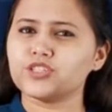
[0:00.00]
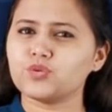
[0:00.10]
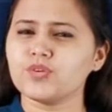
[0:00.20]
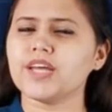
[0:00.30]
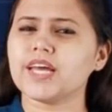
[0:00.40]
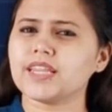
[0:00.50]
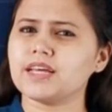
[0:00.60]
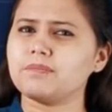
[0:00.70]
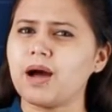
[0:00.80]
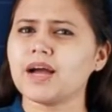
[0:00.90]
So we get
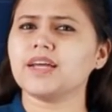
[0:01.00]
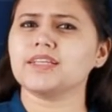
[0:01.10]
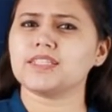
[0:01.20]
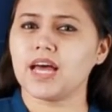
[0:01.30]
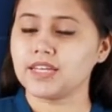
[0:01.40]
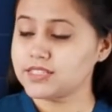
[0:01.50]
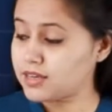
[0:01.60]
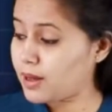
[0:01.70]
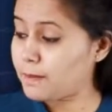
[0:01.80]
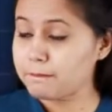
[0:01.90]
the markings as
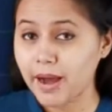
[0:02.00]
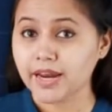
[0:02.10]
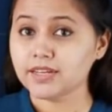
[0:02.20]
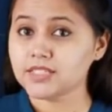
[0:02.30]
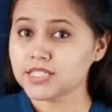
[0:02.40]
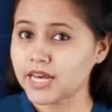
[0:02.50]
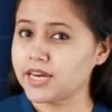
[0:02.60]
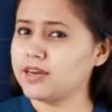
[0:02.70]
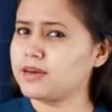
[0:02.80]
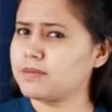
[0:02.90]

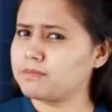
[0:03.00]
-10,